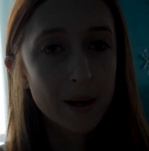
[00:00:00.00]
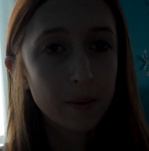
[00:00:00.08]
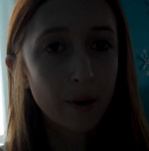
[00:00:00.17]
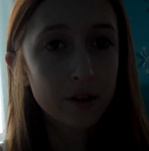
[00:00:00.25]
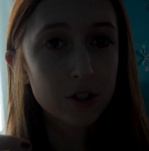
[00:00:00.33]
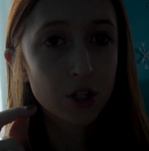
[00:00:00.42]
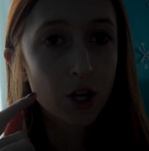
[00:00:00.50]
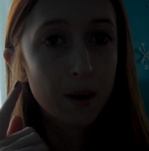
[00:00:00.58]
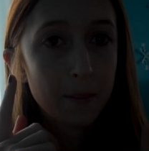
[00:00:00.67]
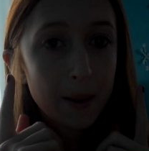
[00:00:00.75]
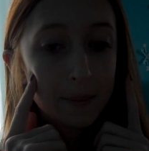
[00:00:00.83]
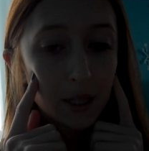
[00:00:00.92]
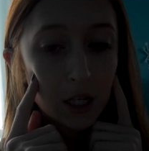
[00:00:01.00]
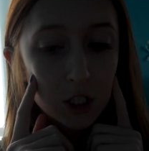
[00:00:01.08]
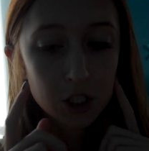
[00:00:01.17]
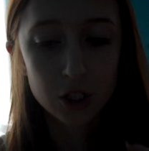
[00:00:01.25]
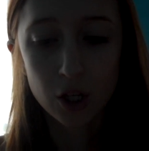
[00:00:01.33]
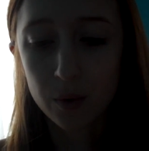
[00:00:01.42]
my bronzer and my
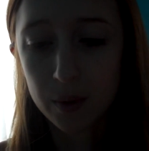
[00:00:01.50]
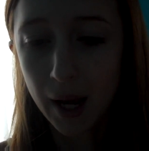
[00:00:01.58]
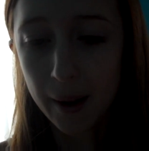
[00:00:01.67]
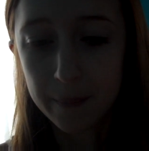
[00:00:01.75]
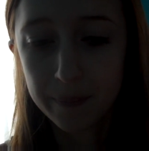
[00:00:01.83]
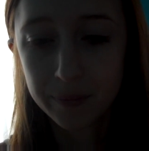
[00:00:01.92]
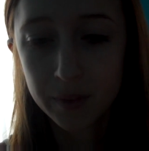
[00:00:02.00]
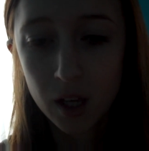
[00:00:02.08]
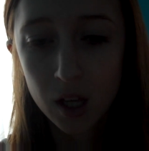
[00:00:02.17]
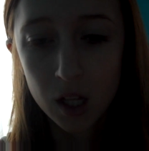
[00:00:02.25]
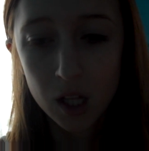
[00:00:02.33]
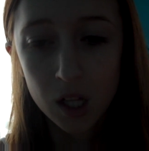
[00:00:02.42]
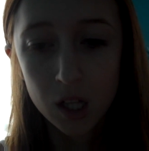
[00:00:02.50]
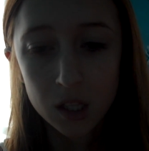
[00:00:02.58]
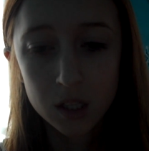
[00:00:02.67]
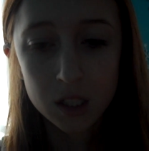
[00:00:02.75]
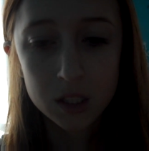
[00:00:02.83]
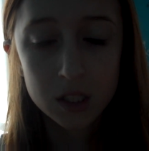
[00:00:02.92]
blush. So, yeah.
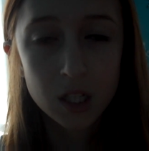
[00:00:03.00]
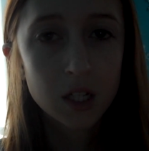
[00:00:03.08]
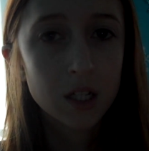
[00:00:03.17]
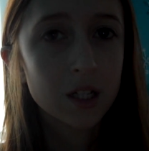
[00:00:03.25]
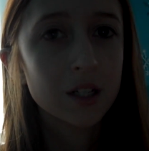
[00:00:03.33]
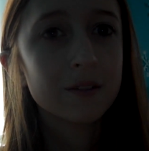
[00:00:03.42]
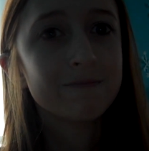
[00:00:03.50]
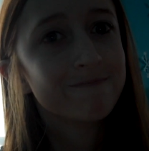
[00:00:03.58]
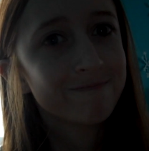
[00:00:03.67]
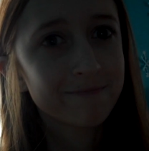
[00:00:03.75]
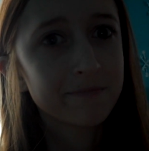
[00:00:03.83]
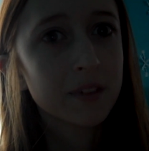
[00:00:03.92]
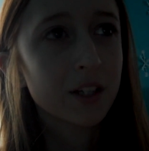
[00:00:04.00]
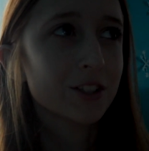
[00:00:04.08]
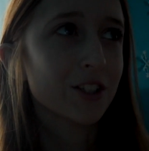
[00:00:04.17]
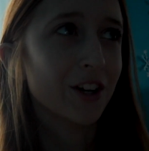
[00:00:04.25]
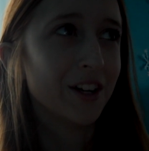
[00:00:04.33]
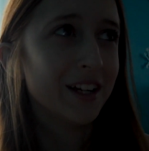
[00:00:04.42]

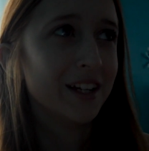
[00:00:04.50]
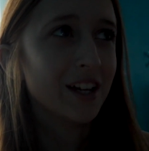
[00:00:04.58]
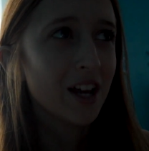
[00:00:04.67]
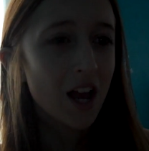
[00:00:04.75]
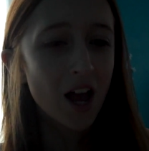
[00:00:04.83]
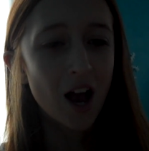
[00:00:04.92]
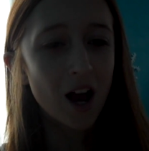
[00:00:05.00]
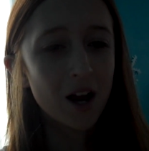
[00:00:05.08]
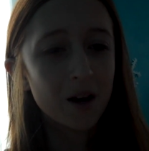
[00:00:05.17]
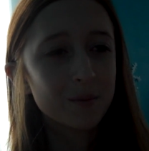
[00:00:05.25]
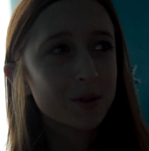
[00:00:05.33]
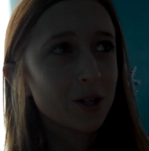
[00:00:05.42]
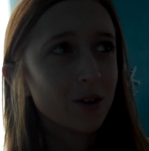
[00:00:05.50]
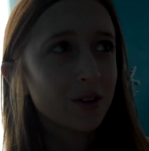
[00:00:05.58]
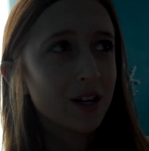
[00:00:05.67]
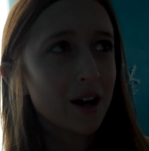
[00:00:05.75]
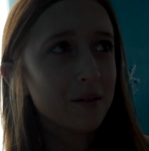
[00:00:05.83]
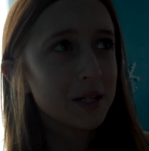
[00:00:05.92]
Sorry.
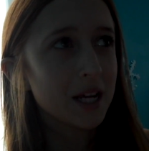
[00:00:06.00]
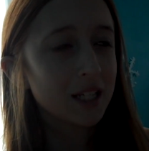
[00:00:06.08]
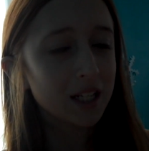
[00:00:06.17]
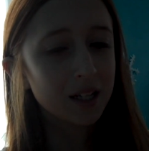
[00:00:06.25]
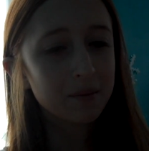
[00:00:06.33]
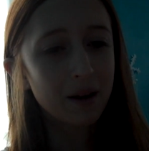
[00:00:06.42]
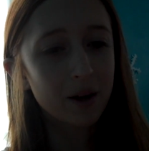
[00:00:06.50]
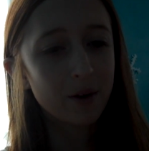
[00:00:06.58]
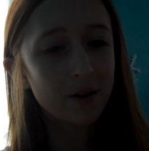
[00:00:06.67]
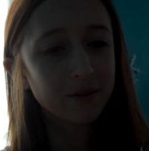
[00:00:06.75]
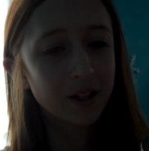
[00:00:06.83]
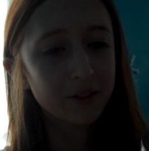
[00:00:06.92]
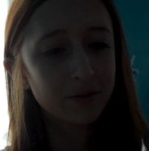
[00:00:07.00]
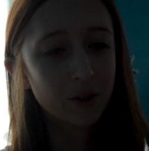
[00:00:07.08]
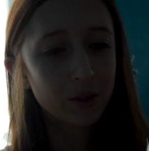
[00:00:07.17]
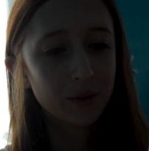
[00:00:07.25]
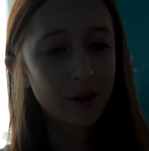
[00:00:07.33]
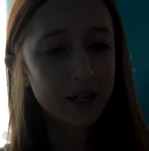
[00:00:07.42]
So, now I'm taking my Revlon
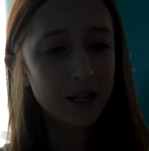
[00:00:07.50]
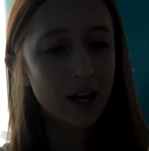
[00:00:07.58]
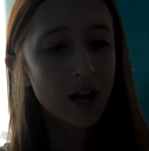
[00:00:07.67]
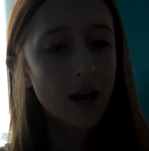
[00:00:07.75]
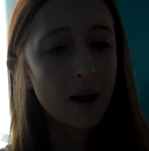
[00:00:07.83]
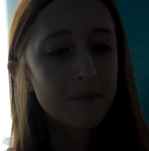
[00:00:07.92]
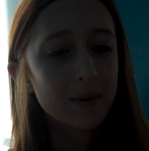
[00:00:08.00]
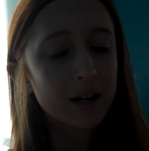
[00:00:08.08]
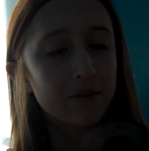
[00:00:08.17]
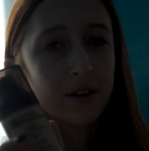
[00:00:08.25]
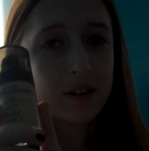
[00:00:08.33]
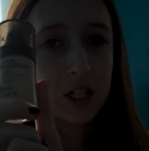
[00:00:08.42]
Photo Ready Makeup